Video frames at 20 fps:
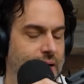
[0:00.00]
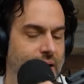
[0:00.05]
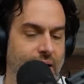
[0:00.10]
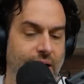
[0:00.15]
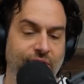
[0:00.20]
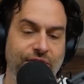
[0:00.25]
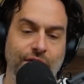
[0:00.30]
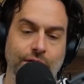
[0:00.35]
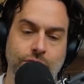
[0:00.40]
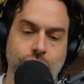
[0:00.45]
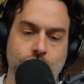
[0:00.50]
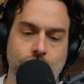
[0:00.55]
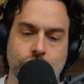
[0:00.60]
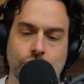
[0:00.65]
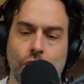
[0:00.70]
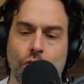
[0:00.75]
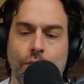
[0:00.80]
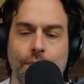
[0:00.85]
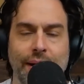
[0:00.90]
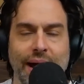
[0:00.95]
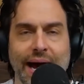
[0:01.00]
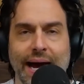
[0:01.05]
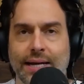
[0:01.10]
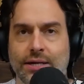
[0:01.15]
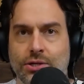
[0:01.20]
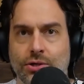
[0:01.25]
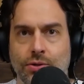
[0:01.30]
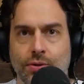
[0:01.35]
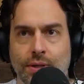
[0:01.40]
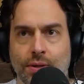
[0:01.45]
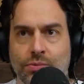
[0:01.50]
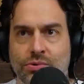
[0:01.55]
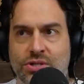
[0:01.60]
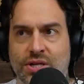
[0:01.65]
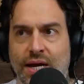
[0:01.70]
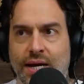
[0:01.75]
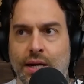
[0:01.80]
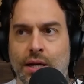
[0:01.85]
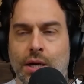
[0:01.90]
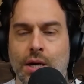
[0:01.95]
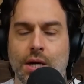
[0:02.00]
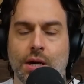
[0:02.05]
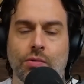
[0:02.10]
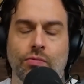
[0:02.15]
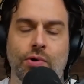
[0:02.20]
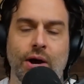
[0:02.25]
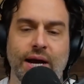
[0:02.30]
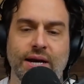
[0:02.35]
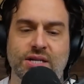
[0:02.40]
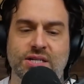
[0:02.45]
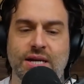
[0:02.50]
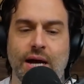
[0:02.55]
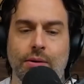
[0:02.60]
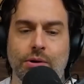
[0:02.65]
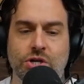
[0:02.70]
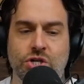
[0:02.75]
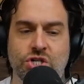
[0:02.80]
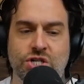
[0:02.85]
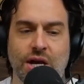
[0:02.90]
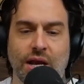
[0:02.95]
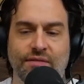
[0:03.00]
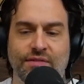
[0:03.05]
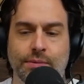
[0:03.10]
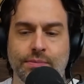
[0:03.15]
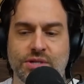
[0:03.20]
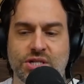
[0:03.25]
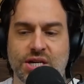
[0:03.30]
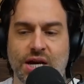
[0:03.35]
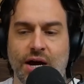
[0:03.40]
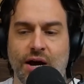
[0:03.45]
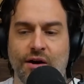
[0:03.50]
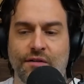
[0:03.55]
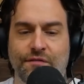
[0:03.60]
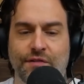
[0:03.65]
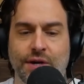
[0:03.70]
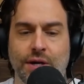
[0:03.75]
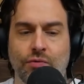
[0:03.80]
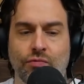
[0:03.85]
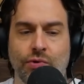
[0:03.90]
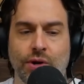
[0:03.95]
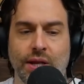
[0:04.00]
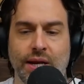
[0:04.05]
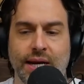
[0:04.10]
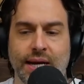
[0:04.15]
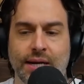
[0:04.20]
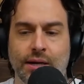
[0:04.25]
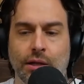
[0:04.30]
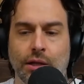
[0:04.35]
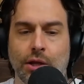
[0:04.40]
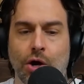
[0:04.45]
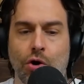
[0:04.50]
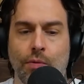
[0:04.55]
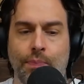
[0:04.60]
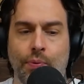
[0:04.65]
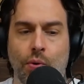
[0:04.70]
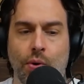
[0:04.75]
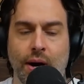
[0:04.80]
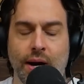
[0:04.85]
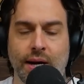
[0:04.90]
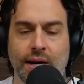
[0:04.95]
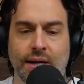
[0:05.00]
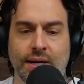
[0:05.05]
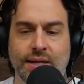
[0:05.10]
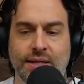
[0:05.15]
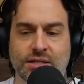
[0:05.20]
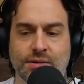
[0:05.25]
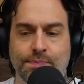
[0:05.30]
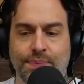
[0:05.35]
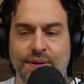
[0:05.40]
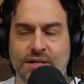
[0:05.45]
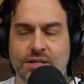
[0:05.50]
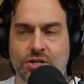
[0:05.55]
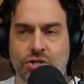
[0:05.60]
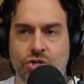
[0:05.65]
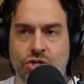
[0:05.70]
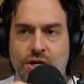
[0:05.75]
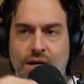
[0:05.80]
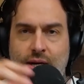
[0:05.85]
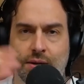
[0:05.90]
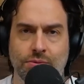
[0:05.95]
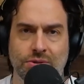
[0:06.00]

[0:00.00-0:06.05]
and I felt so bad, dude. It was like Wright is now a shell of himself, and he really hit a low point, and he's a piece of shit.